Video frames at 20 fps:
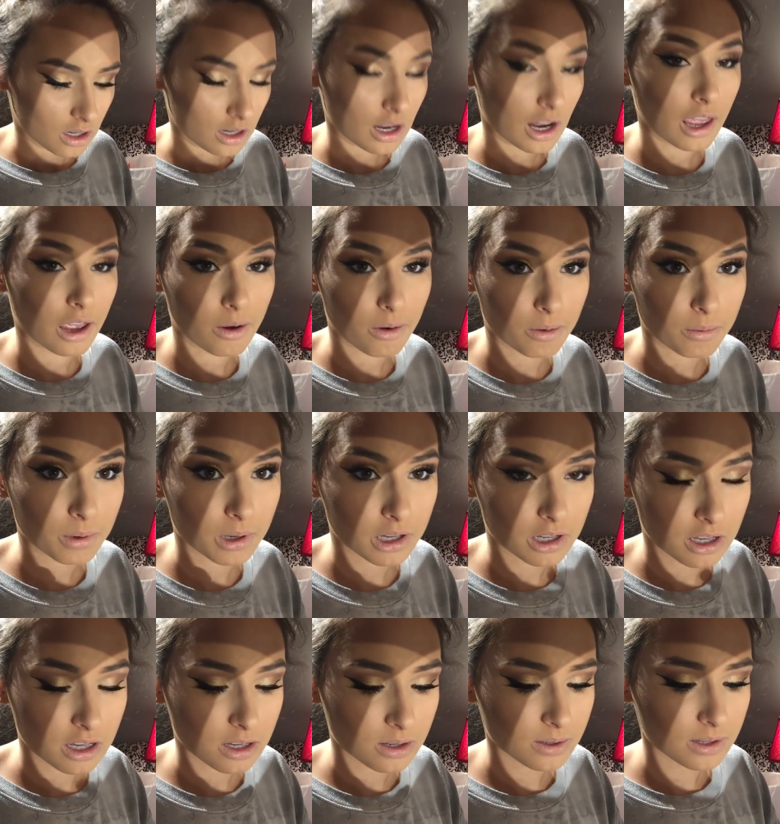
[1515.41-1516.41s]
Now I'm
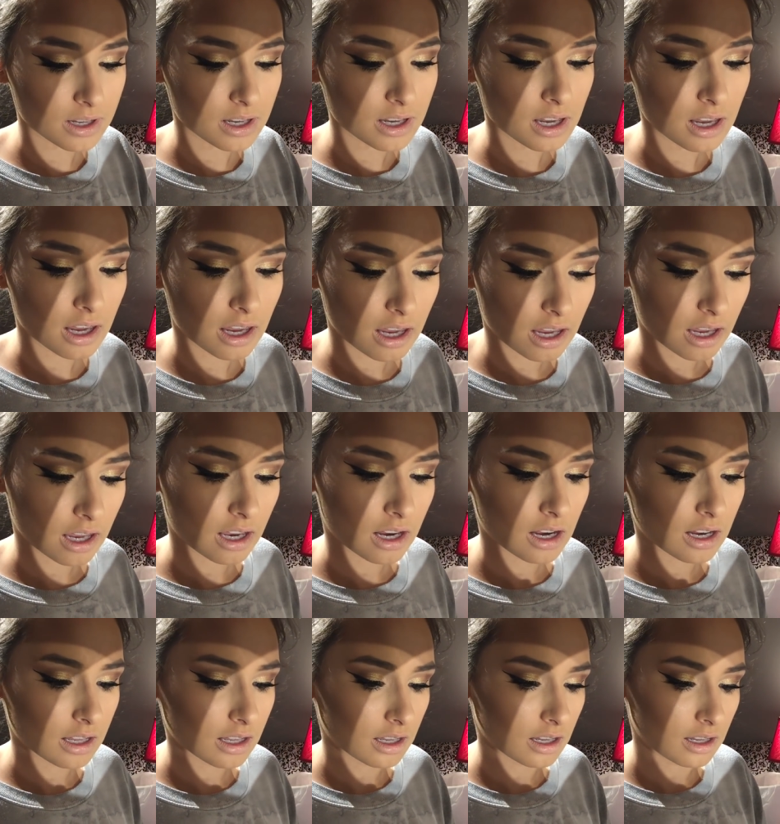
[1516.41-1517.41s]
going to use it,
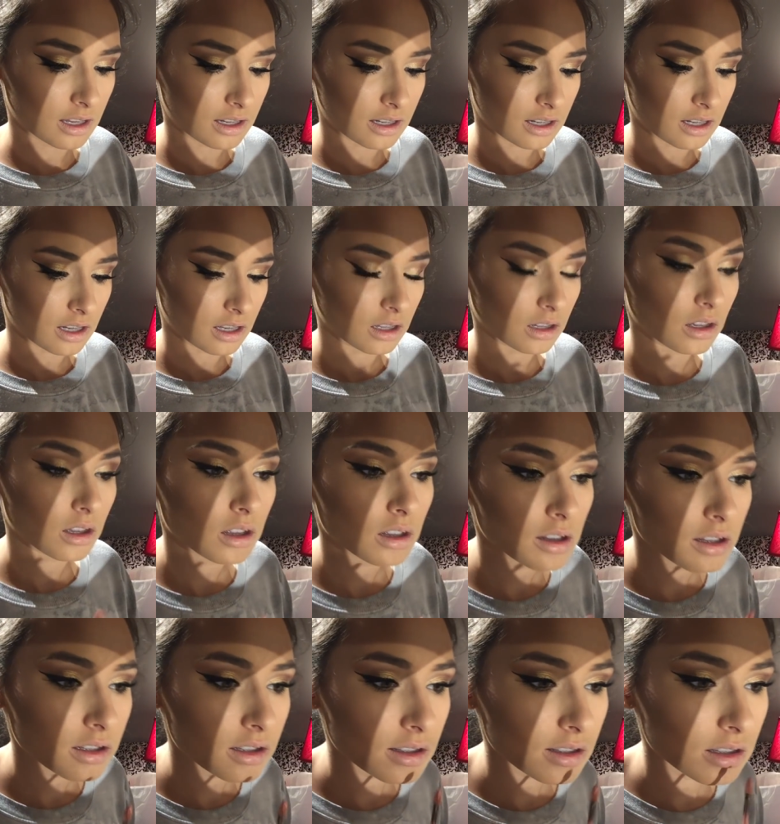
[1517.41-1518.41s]
and it
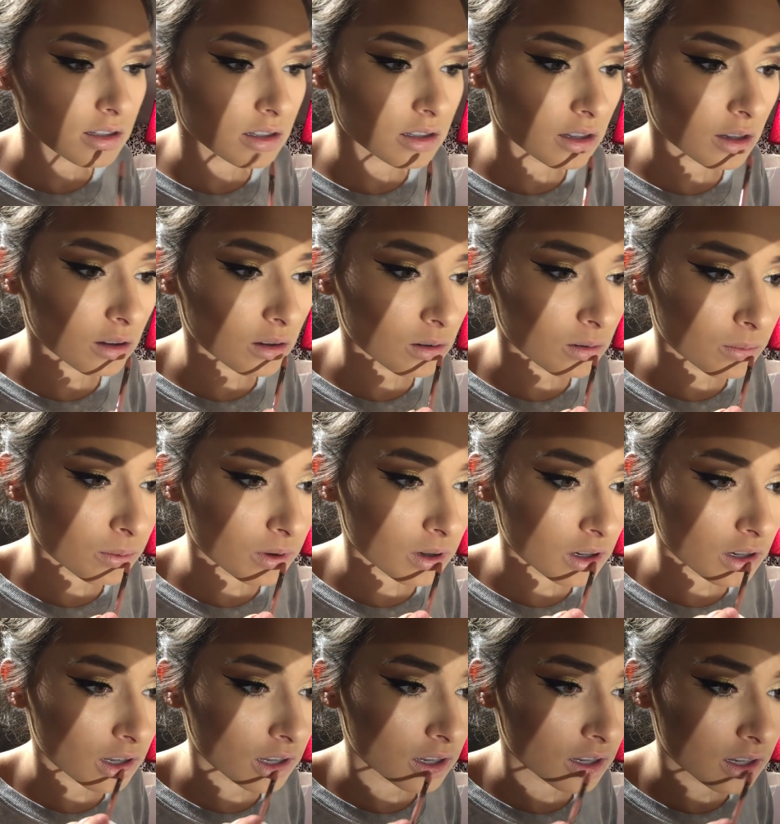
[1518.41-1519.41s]
looks so
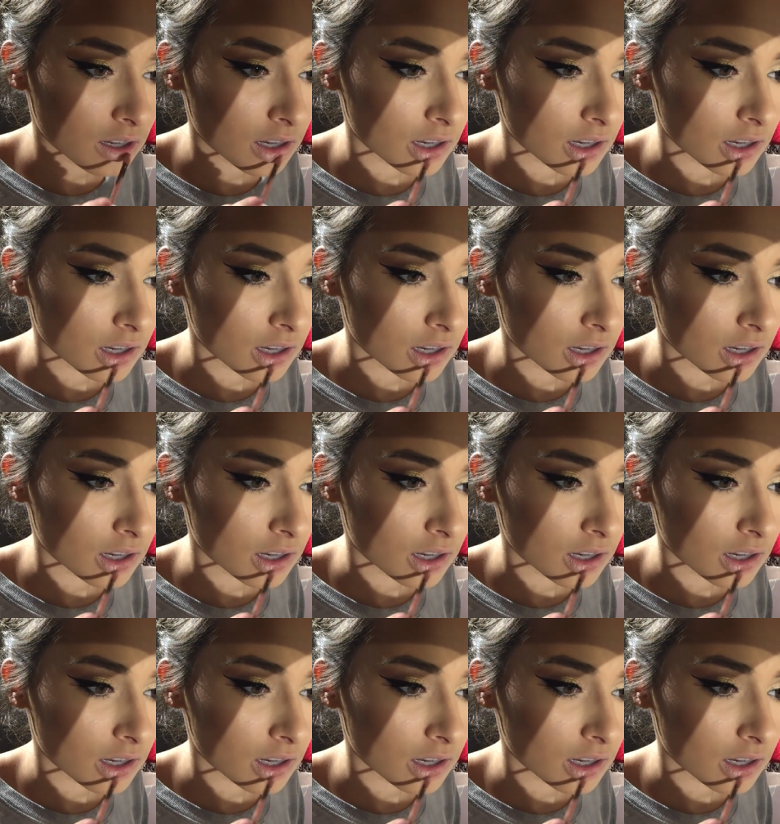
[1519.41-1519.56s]
pretty.